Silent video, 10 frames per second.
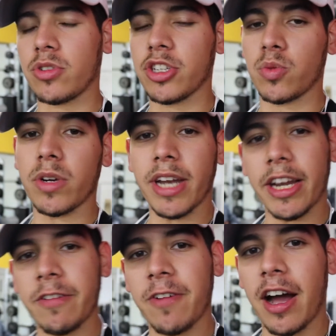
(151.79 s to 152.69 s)
which is
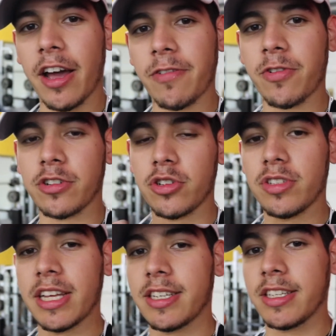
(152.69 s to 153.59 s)
195 for 2
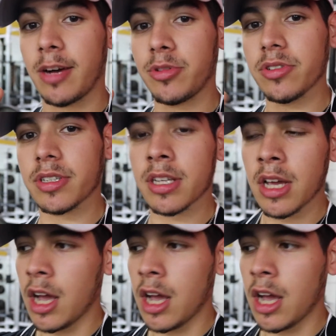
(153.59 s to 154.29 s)
sets of doubles.